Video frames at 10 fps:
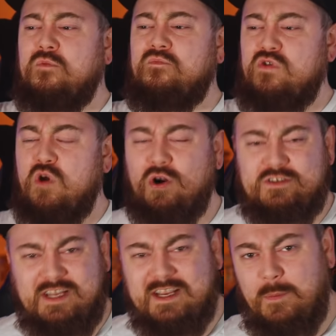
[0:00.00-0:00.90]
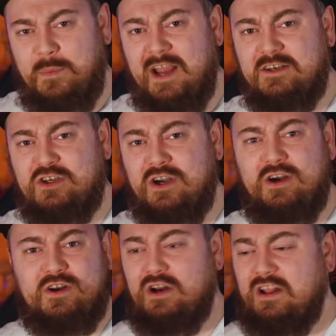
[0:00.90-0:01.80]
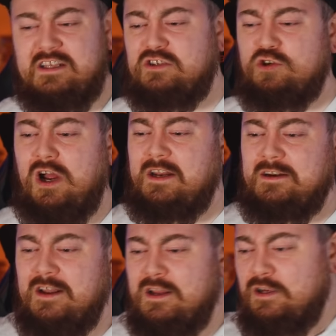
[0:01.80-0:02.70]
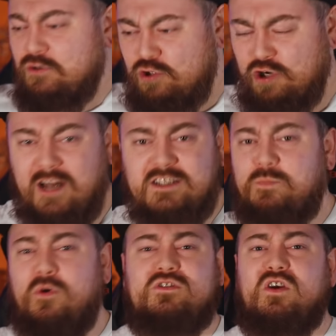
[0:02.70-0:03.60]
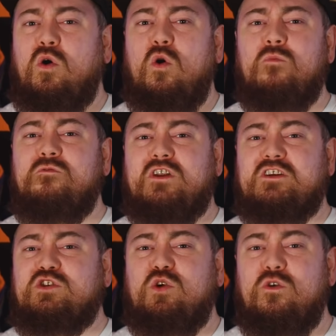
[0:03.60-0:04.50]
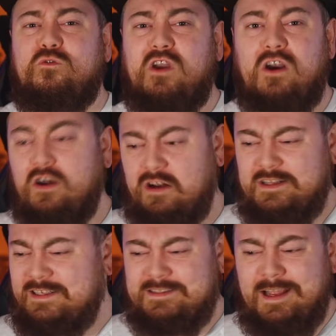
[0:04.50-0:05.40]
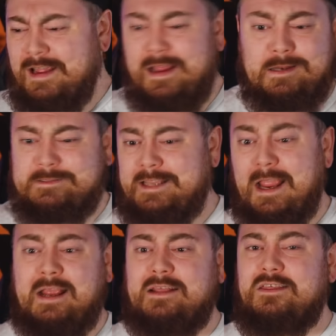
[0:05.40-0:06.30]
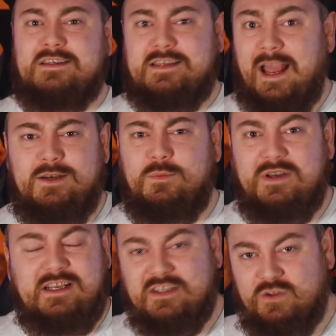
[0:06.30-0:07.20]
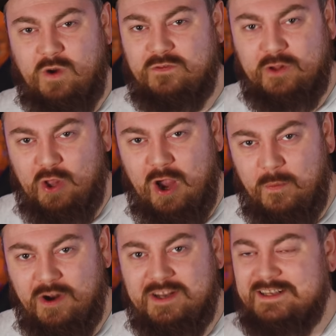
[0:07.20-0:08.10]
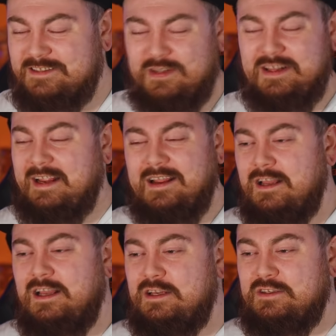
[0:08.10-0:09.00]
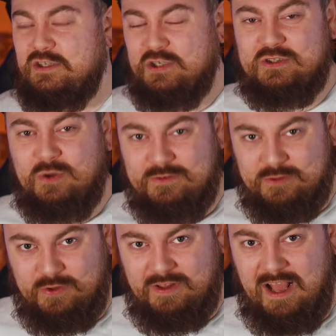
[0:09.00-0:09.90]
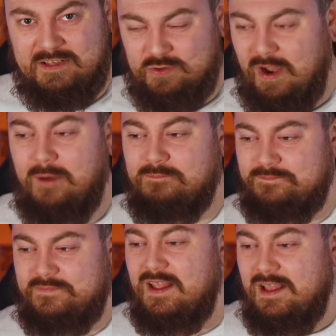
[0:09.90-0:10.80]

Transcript: not take a picture, or at least try and transport it home for a trophy, or at least take the skin because it's worth a lot of money. It's like, you just don't do that. So I'm...